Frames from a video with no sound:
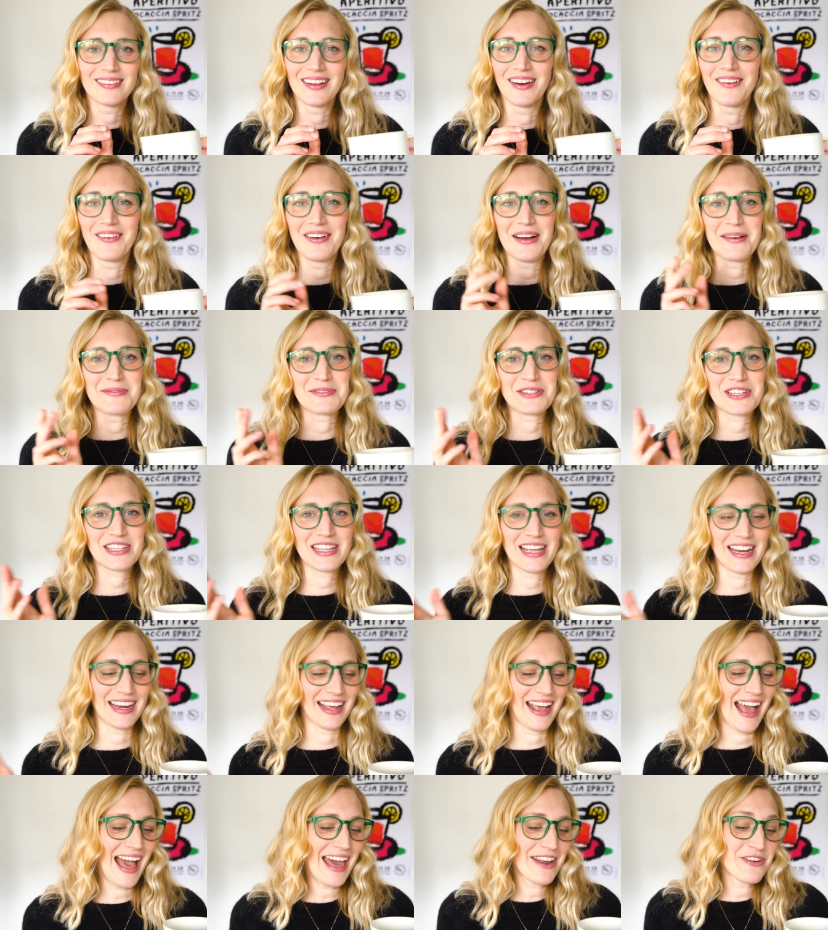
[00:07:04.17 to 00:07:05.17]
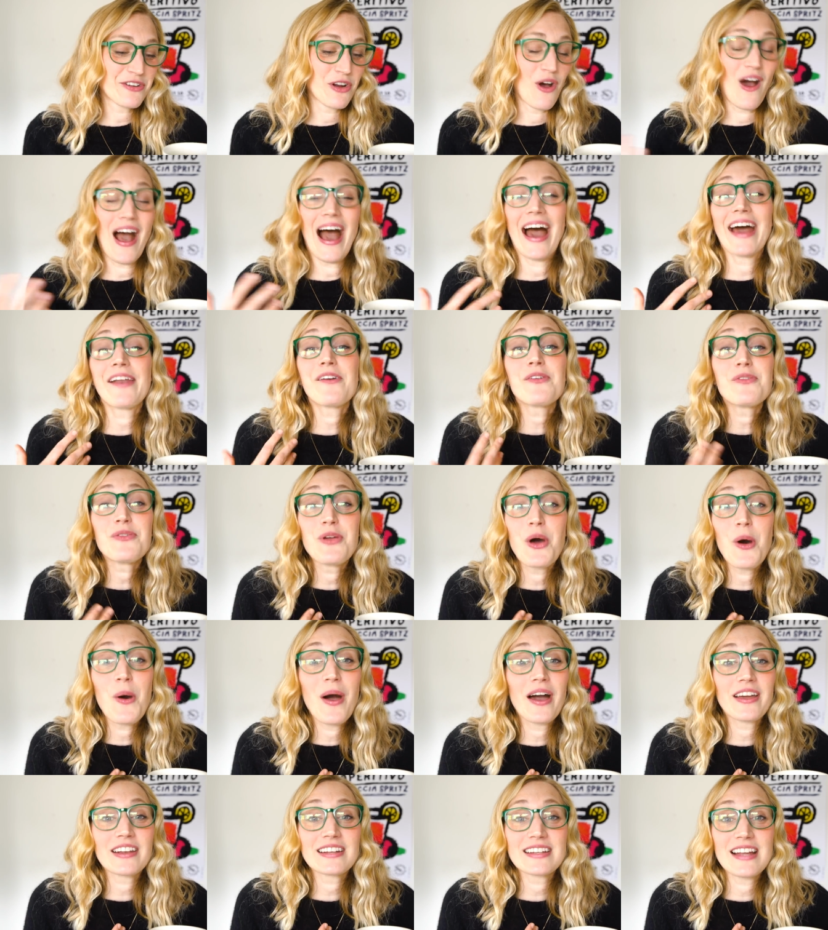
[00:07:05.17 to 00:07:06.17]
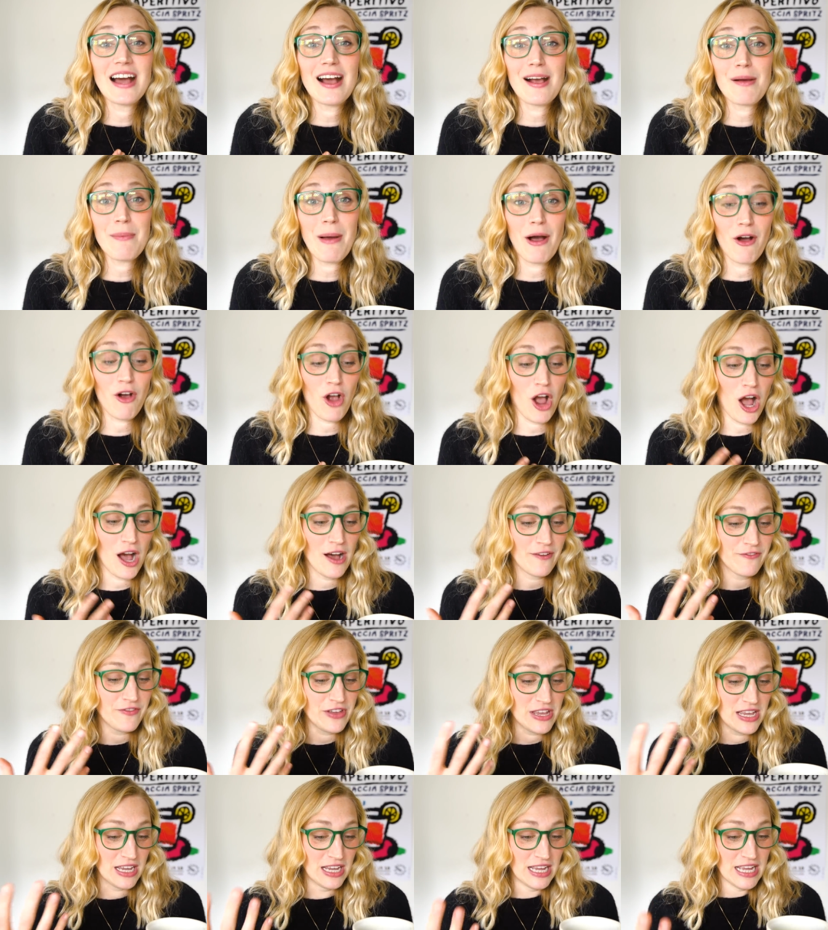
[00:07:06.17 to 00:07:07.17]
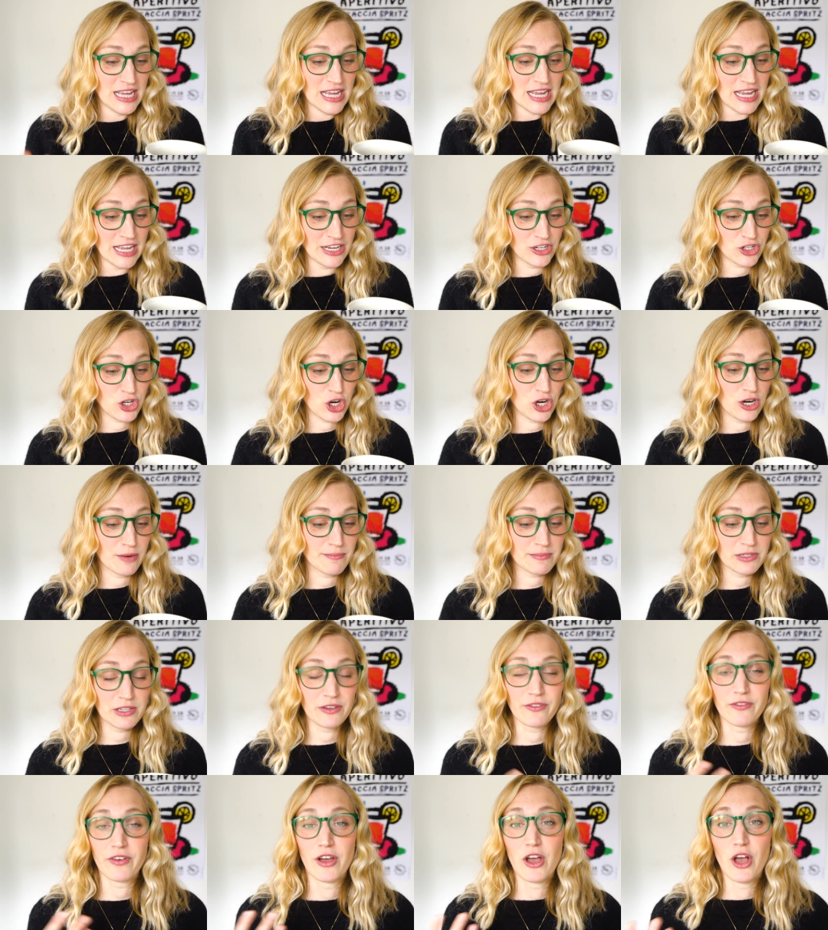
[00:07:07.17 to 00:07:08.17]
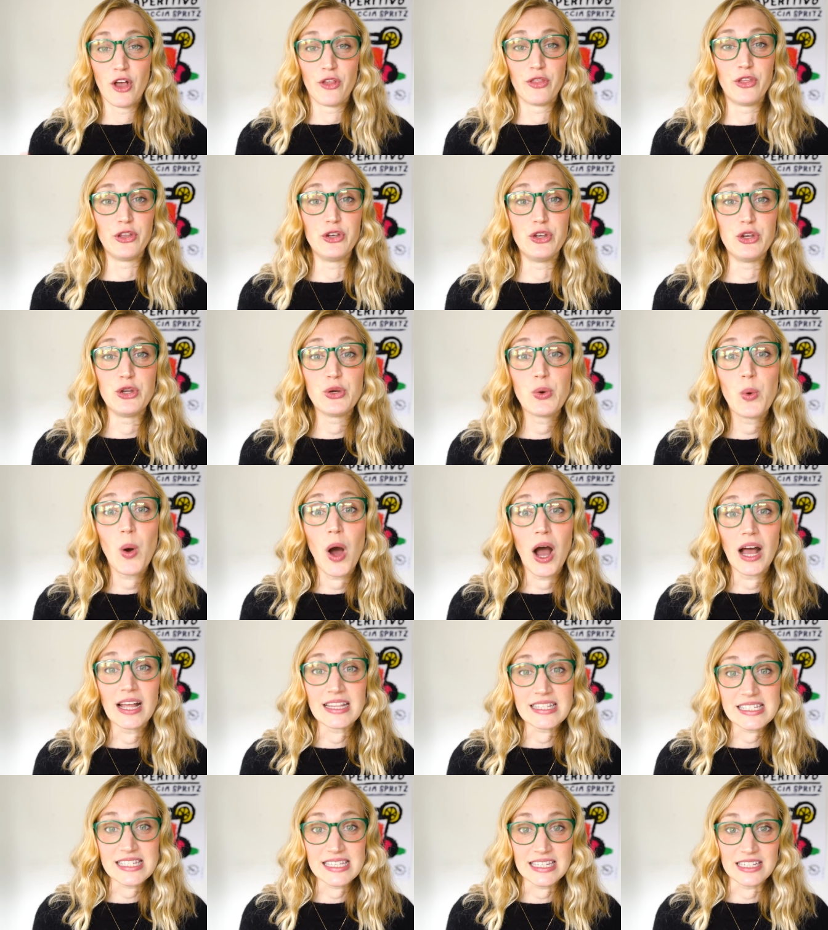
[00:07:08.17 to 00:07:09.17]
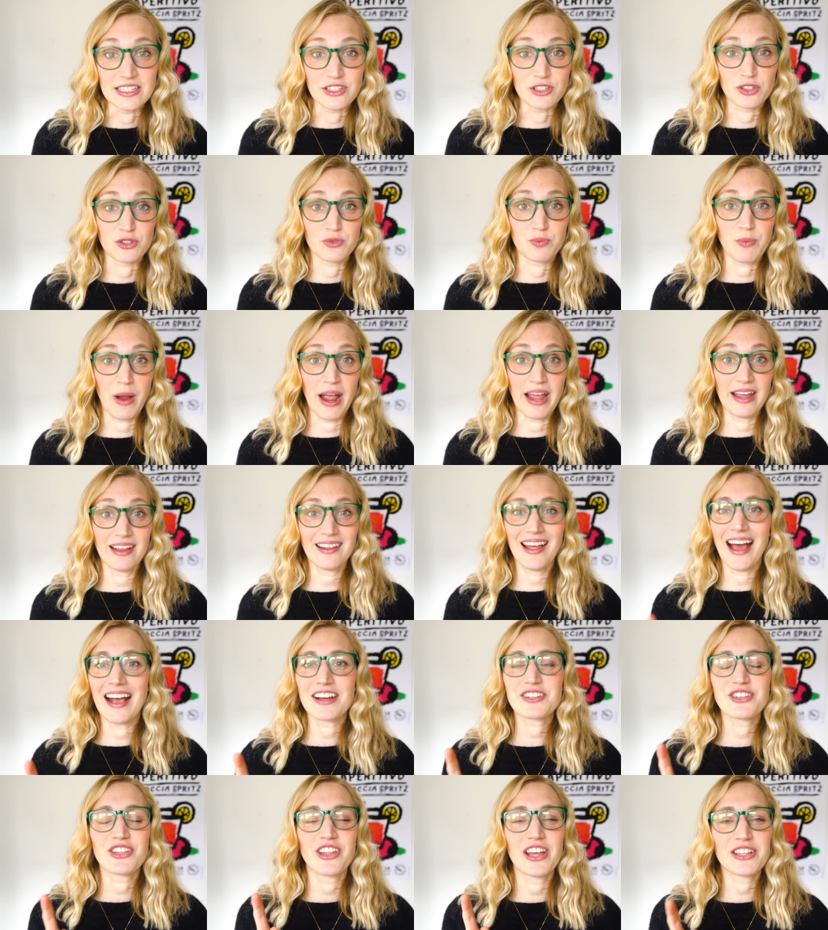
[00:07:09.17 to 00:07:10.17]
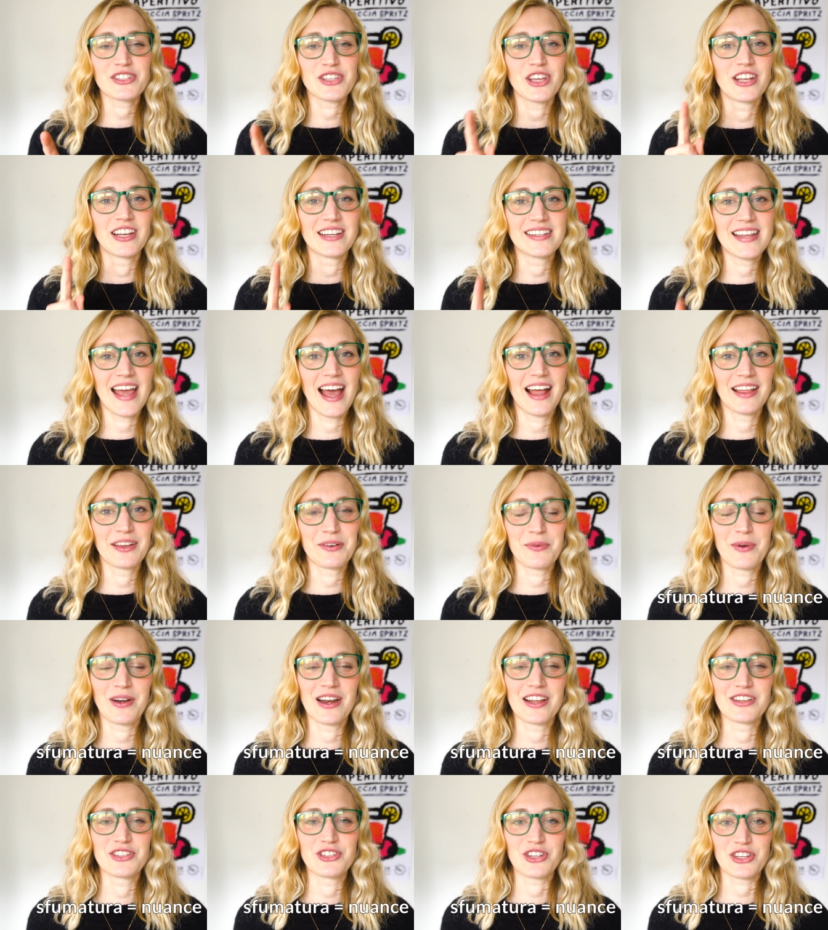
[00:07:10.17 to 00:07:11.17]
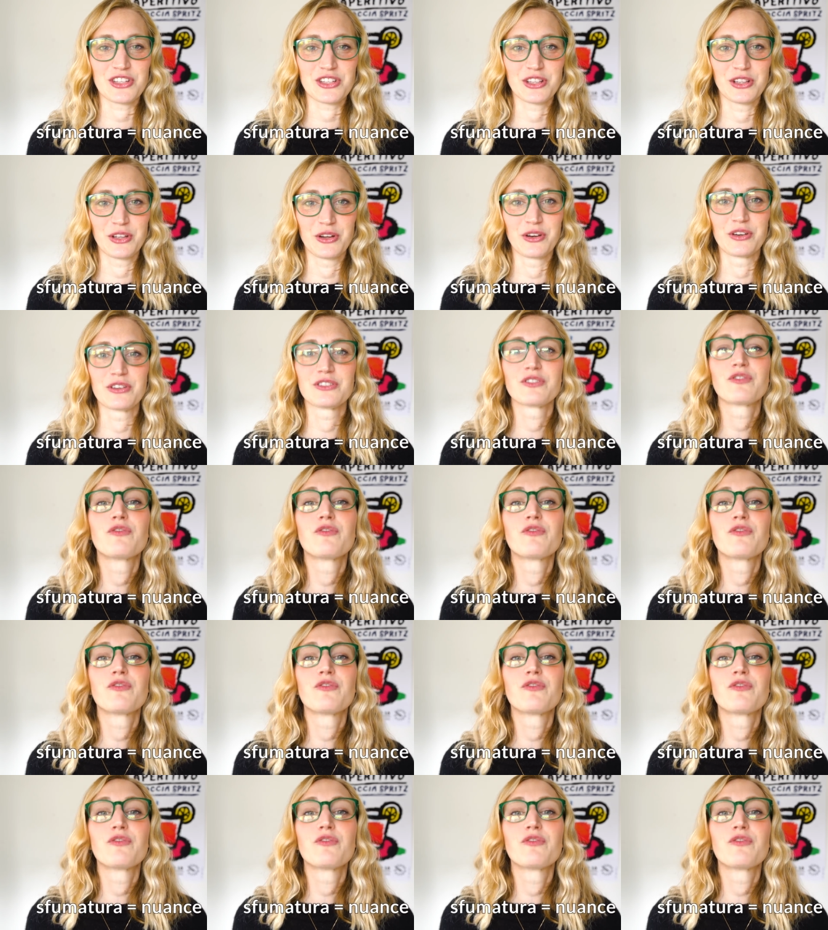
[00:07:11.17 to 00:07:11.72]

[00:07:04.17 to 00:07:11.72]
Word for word: no, I'm just kidding. I don't know. I don't know how to talk about coffee in terms of the nuances, right? Actually, that's an Italian word I just learned,